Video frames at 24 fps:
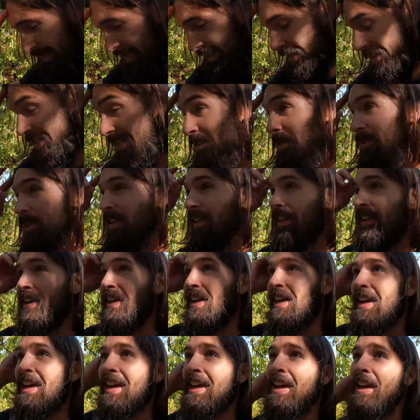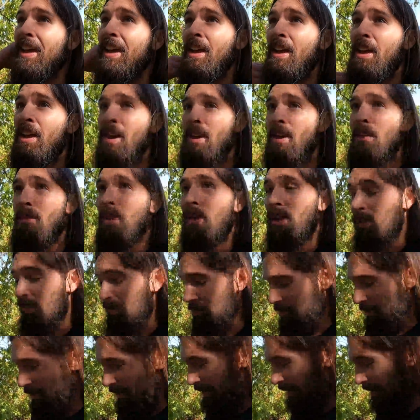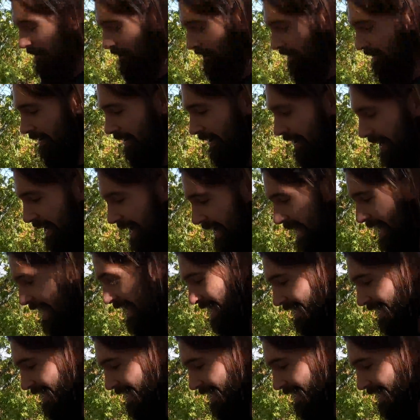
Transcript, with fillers: that this is really gonna be a good workout for today?